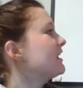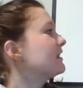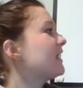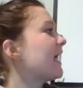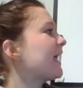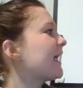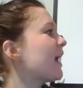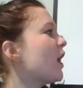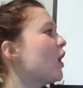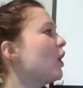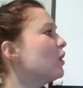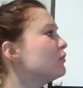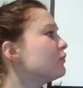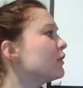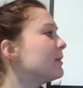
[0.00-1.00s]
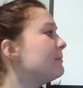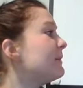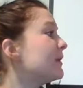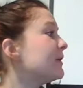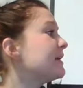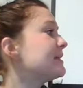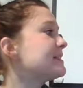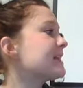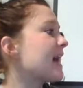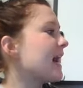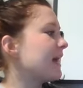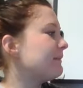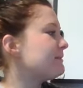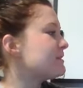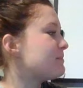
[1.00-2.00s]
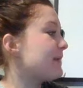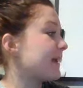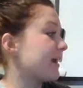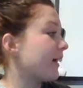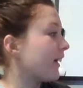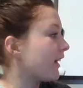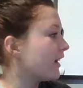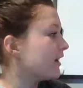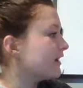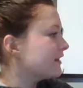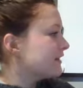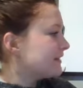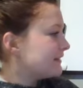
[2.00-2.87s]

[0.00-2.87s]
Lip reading: Like over 1 million times bigger.